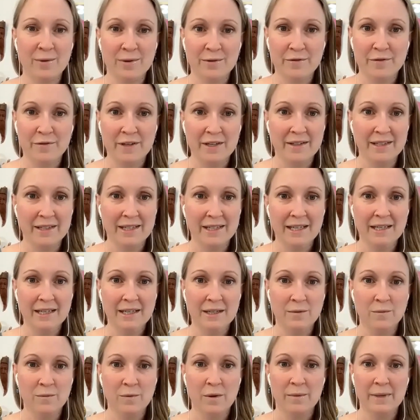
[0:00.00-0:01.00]
we're
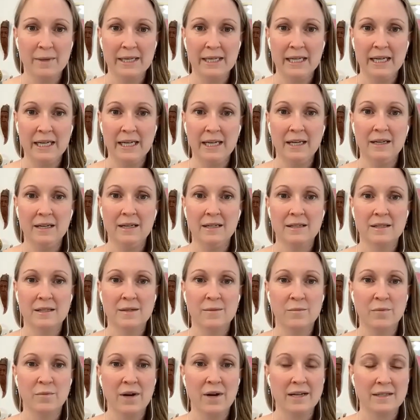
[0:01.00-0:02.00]
feeling and what we need and
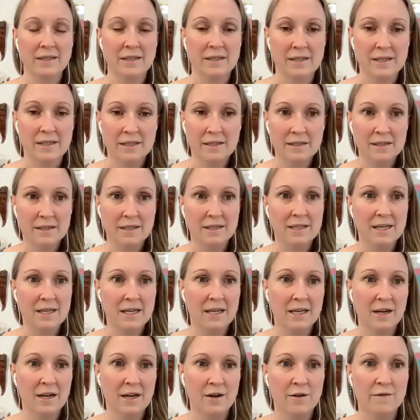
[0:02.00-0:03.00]
some practices to
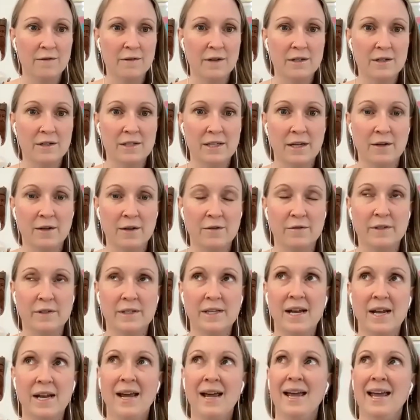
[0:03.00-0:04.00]
take care of ourselves.